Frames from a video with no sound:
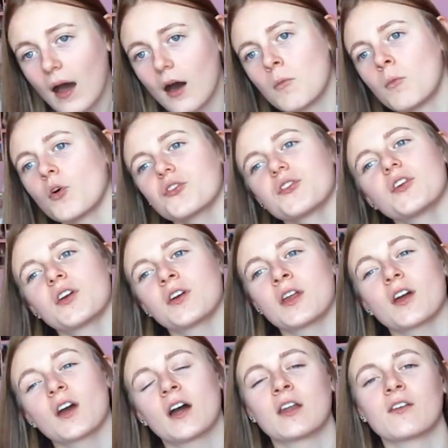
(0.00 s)
I'm also gonna
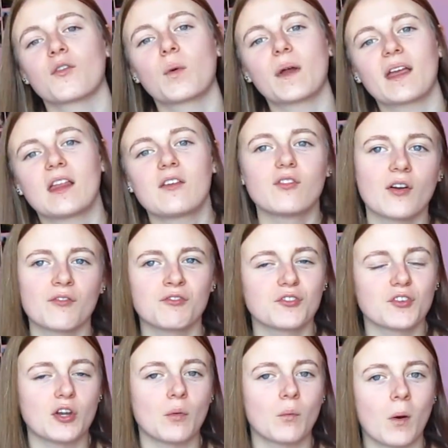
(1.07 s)
kind of quickly run
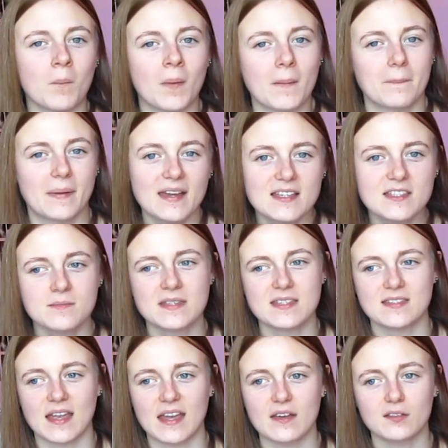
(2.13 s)
through what my biggest
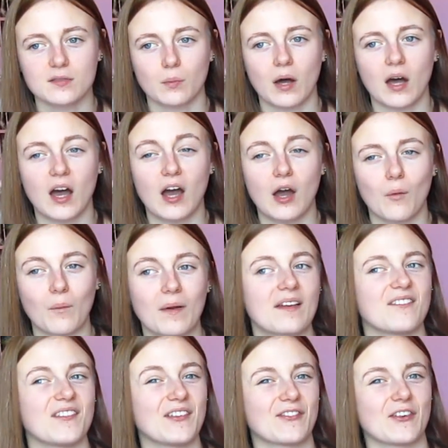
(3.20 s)
mistakes were
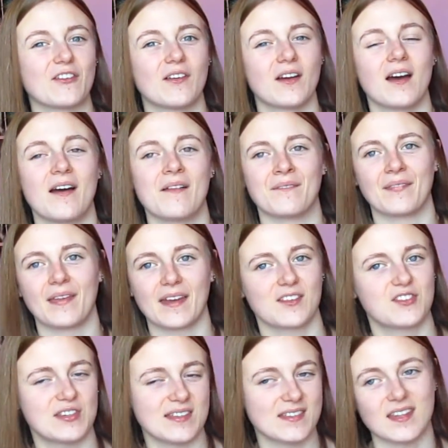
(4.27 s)
with like
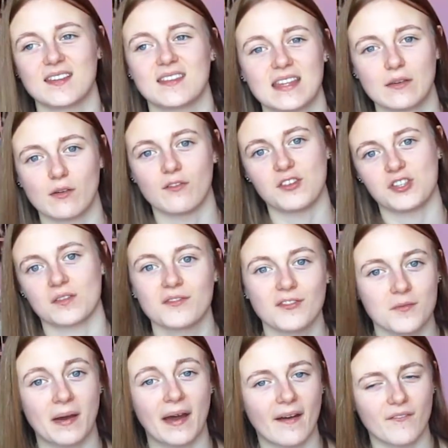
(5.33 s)
GCSE revision for
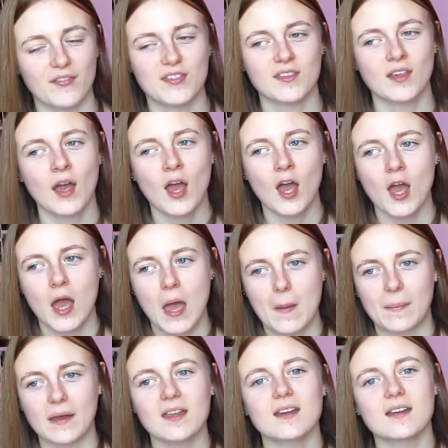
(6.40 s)
maths,
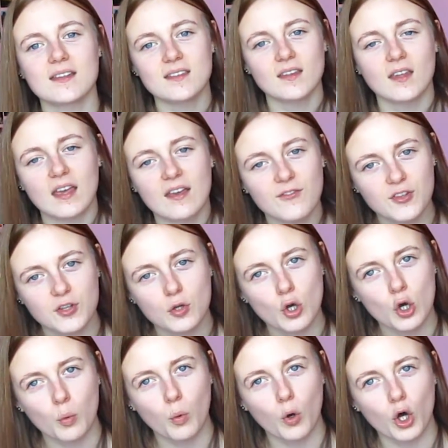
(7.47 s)
because if you
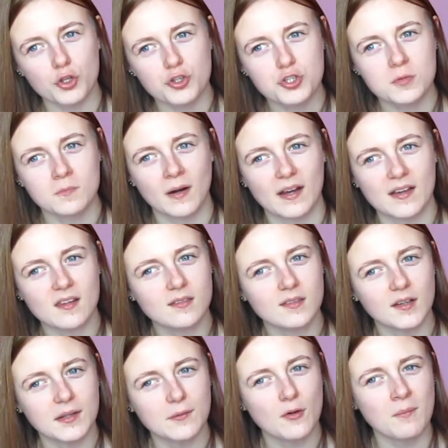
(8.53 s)
watched my
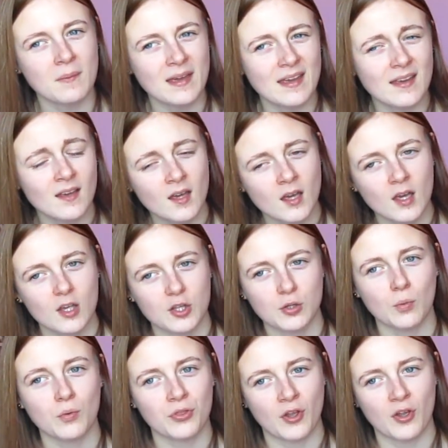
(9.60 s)
study with me, you
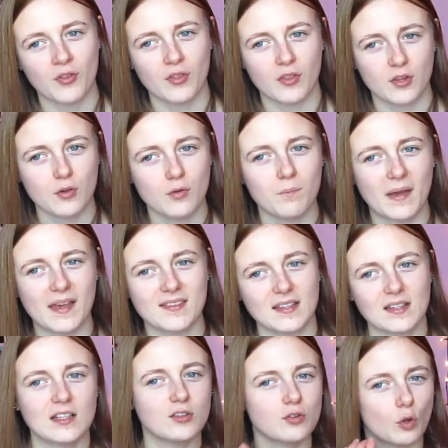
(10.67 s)
would know that you
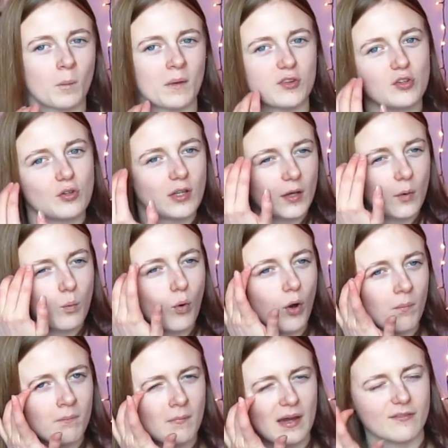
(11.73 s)
basically saw me do like
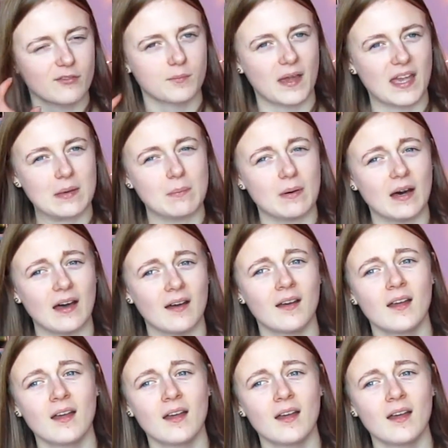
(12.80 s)
one maths paper,